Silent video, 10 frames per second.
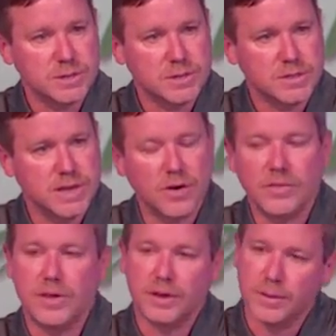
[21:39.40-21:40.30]
tell
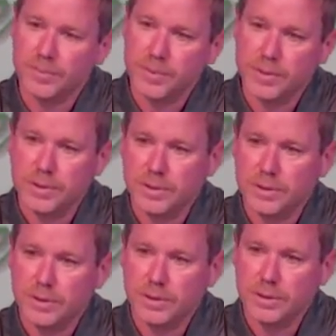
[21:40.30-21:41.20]
them
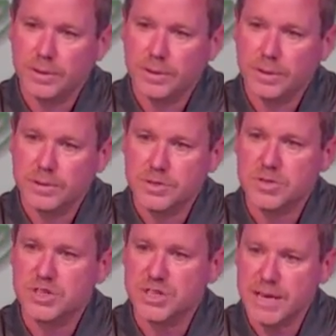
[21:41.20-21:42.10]
to
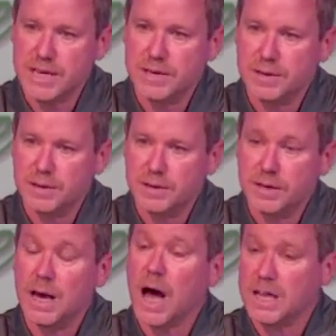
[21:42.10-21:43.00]
seek
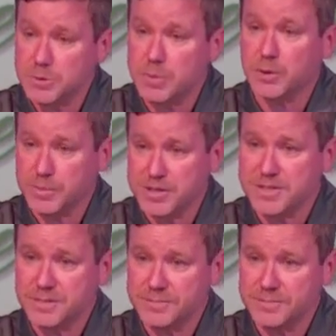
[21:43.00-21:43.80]
God's purpose.